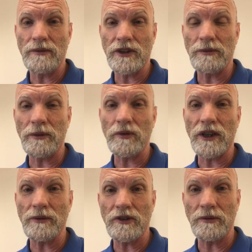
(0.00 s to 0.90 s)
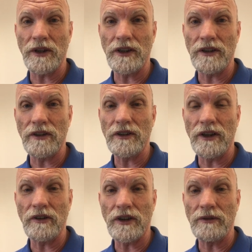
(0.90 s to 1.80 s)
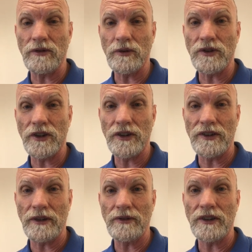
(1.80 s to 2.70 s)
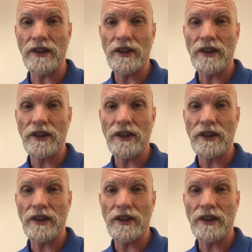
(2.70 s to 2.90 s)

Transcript: So people come to me looking for alternatives